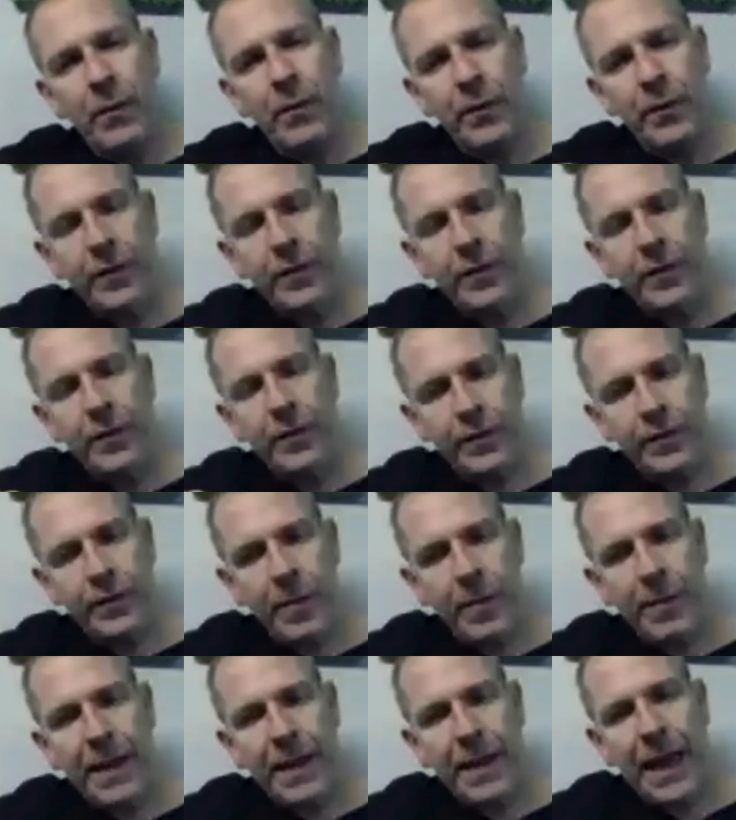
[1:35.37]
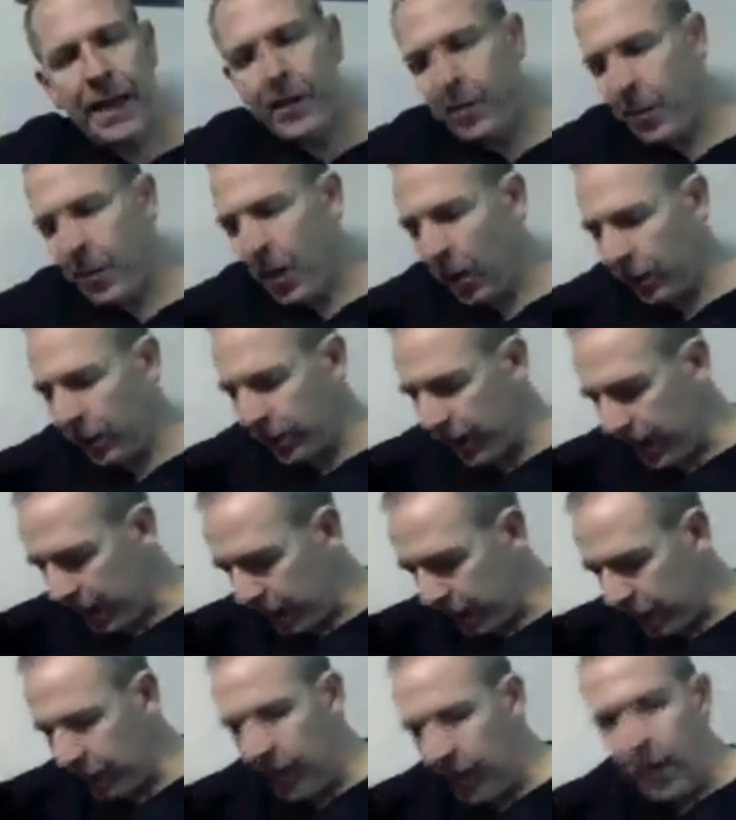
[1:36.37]
For systemic
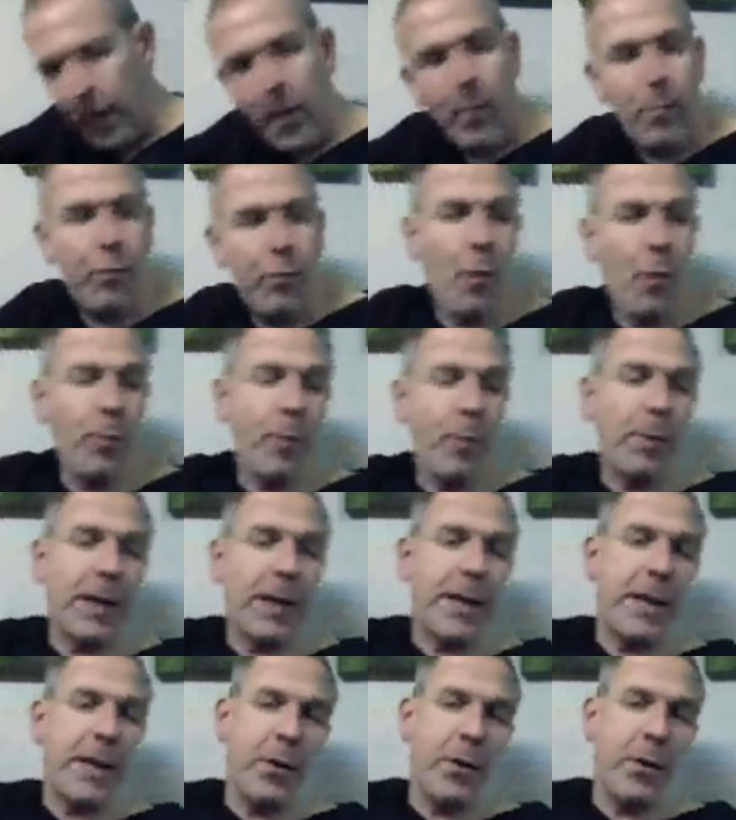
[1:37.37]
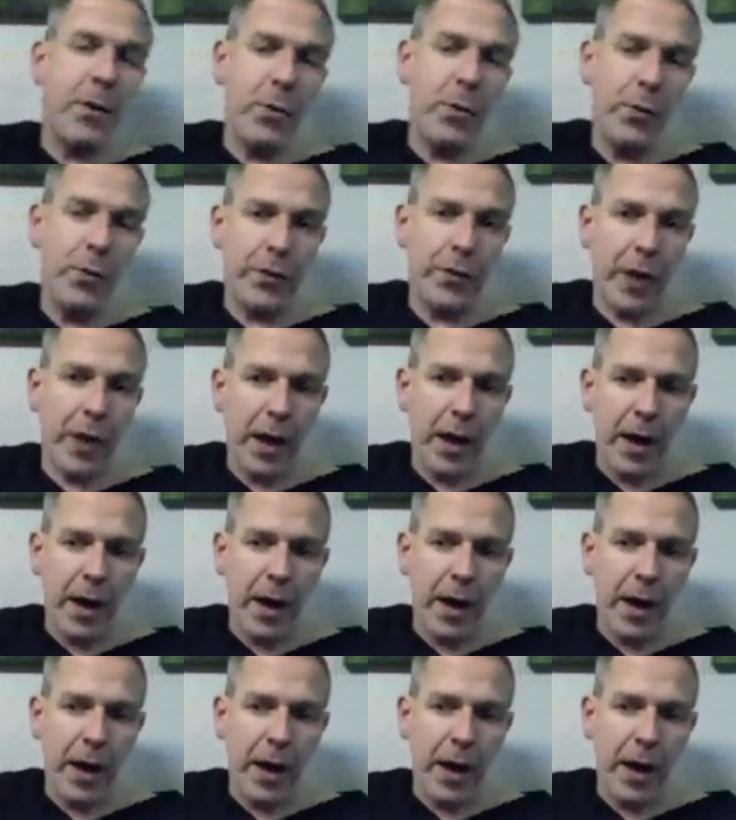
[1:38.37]
antibiotics, probably use,